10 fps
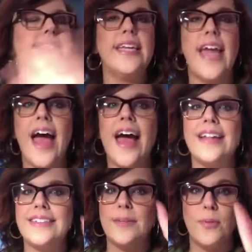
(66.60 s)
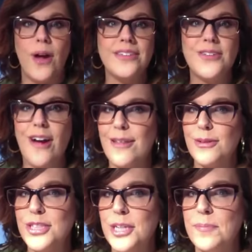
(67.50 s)
to get some bronzer on
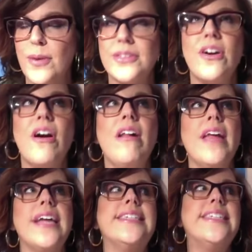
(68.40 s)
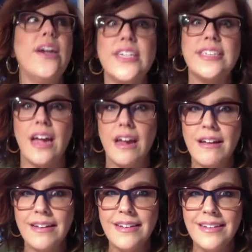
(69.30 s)
those cheekbones. Girl, like seriously,
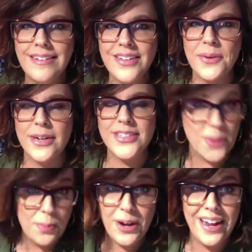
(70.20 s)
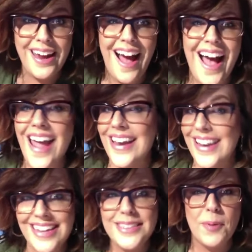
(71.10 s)
you are so pretty. I
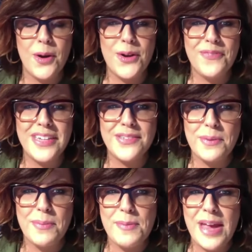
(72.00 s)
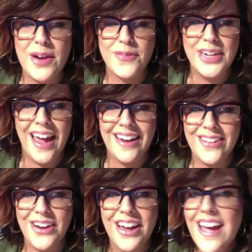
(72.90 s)
need to borrow your face from a makeover
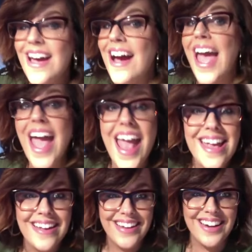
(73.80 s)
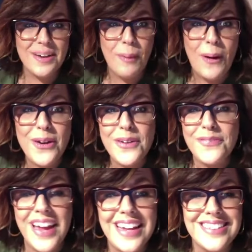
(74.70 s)
catalog. Hey, can I borrow your
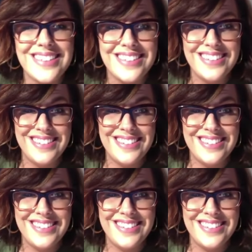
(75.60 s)
face?